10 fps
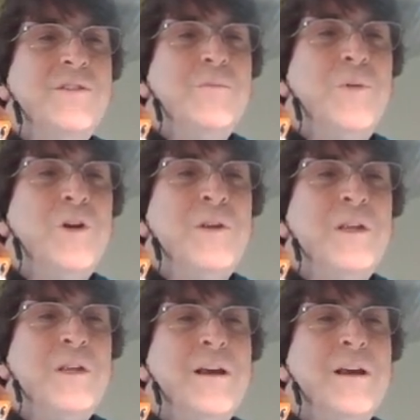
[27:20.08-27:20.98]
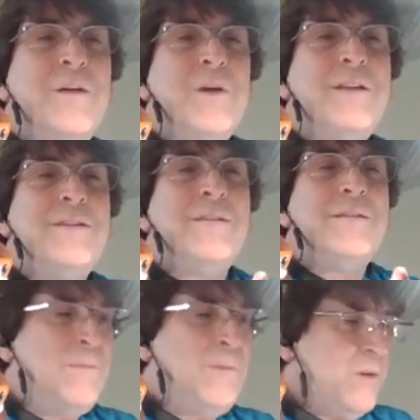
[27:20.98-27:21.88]
If you have any comments or
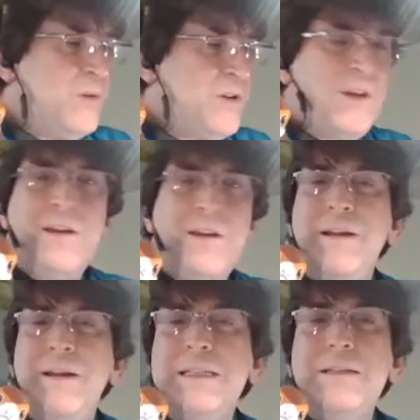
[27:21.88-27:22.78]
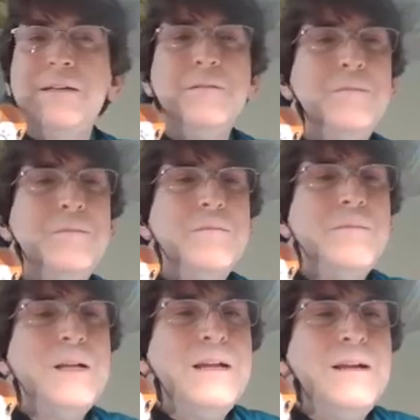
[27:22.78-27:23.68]
questions, put them in the comments and
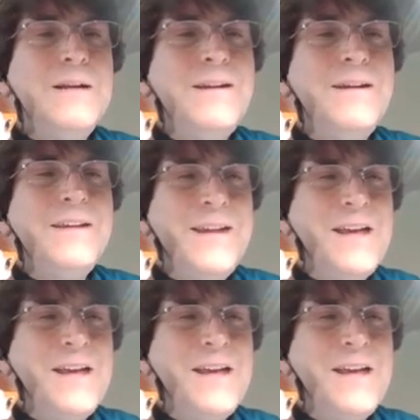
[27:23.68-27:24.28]
let me know what you think.